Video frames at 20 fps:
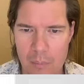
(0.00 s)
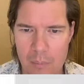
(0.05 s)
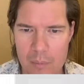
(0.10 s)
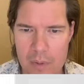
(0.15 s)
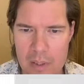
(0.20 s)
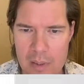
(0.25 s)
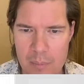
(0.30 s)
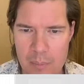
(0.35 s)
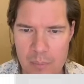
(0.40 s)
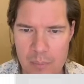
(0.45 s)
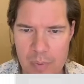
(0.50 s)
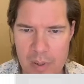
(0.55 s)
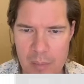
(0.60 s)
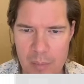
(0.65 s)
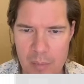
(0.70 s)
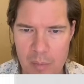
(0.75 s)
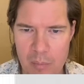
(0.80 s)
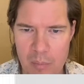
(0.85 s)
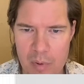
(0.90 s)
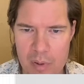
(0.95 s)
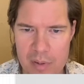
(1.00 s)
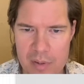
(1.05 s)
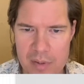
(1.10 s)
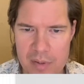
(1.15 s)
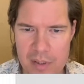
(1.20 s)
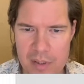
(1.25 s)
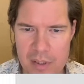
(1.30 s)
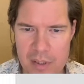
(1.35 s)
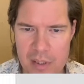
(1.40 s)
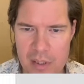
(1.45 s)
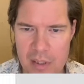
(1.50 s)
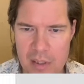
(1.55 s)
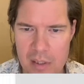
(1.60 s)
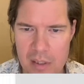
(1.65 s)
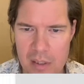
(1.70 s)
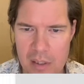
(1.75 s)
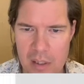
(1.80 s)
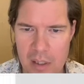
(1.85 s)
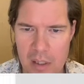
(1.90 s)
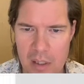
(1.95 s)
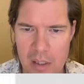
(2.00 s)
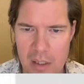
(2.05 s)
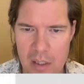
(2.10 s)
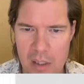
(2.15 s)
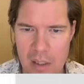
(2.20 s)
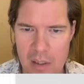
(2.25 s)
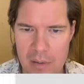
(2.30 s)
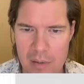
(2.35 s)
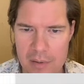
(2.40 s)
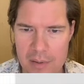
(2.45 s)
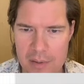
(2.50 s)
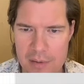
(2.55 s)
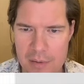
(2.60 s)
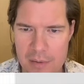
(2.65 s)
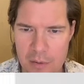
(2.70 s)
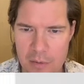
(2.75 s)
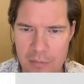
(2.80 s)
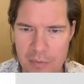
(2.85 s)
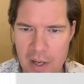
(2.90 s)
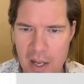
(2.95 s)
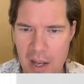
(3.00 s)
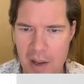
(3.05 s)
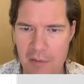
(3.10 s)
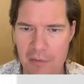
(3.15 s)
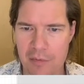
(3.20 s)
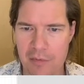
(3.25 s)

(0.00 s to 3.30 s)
e-paper busy on D05.